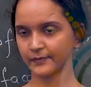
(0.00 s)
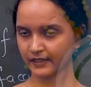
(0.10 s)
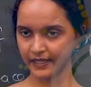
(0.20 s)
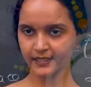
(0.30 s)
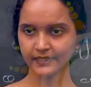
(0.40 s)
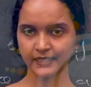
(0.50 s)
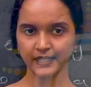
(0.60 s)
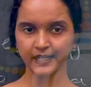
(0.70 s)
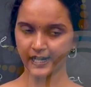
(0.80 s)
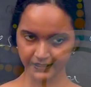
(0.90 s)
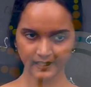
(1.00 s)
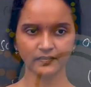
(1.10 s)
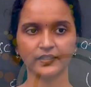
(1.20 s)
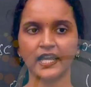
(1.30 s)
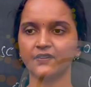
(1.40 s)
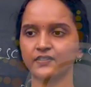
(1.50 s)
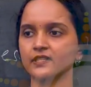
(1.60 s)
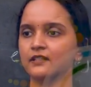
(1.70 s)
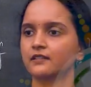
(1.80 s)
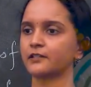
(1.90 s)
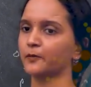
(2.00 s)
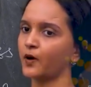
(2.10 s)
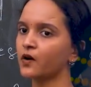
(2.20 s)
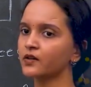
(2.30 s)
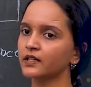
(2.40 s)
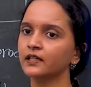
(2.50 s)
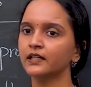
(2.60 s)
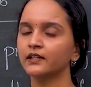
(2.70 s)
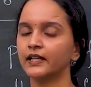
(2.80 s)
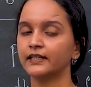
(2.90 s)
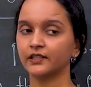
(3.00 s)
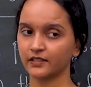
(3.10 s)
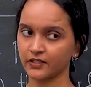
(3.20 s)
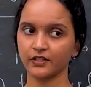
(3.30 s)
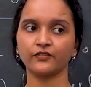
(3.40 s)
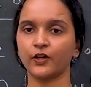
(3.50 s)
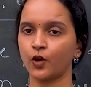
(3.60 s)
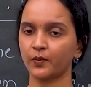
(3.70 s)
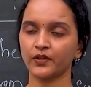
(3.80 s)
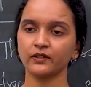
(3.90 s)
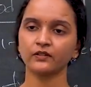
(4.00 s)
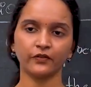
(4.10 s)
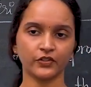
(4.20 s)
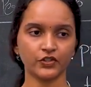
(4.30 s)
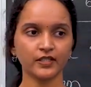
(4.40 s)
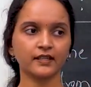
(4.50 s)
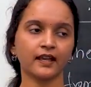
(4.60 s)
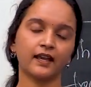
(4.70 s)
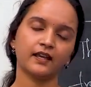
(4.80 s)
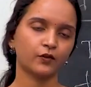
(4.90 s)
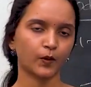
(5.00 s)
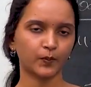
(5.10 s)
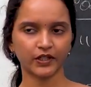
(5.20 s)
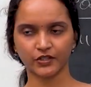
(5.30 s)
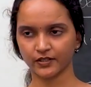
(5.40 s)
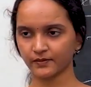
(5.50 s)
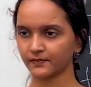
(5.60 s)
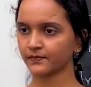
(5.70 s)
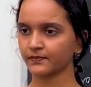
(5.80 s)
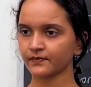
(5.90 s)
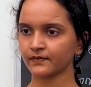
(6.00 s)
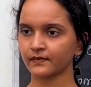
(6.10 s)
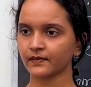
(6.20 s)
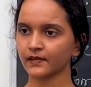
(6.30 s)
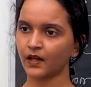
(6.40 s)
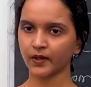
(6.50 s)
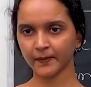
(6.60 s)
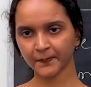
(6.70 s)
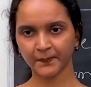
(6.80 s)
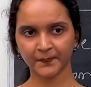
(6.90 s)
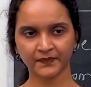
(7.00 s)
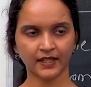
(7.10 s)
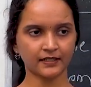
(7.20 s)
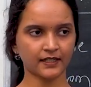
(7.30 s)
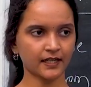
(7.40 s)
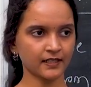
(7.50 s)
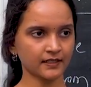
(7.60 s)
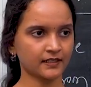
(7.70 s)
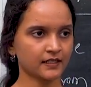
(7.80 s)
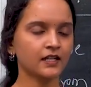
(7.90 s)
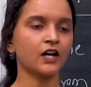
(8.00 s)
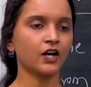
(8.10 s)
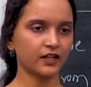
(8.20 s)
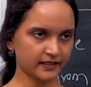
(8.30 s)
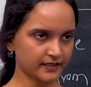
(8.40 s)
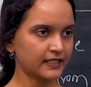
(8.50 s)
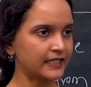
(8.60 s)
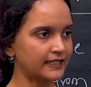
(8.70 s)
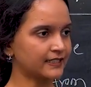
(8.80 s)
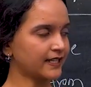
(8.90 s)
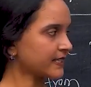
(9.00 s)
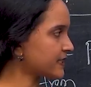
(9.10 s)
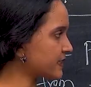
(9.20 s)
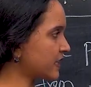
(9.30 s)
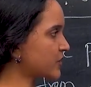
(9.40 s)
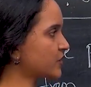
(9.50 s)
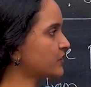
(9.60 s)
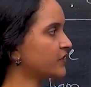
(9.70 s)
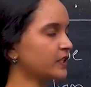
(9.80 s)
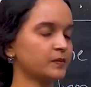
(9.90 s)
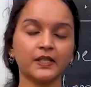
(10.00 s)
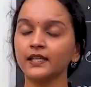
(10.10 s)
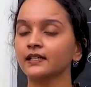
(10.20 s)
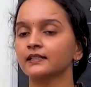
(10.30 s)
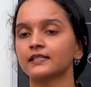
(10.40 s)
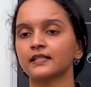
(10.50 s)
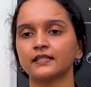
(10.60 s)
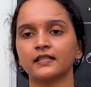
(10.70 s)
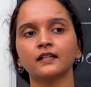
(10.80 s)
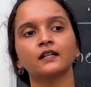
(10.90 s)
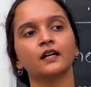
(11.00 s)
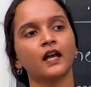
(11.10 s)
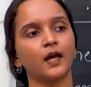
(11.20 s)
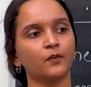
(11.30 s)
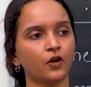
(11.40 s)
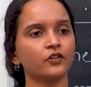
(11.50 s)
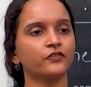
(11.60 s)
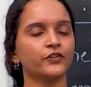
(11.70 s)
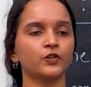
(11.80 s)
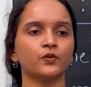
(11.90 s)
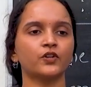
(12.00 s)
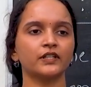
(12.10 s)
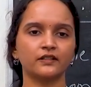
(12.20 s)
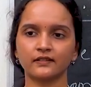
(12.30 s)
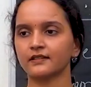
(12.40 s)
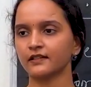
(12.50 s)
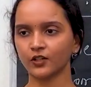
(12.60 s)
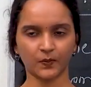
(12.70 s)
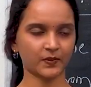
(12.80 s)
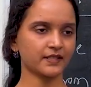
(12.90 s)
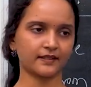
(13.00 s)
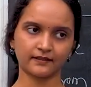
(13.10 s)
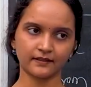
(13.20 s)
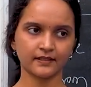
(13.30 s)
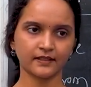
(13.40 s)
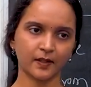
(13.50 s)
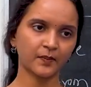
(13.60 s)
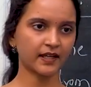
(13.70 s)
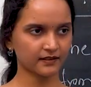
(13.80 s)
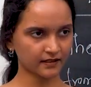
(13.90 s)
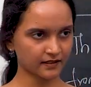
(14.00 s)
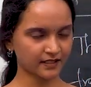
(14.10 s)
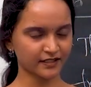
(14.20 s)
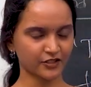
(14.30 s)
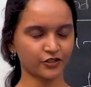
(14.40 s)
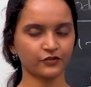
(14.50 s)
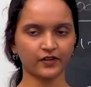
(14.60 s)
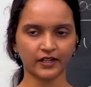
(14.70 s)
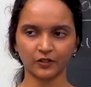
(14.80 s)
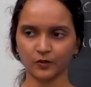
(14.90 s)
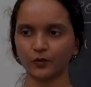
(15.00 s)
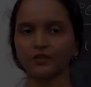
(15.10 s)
right? And then we have discussed about an interesting phenomenon, which is evaporation. Okay, done? All right. In the next session, we'll be discussing about few more interesting topics like this. Come back in the next session to find out more.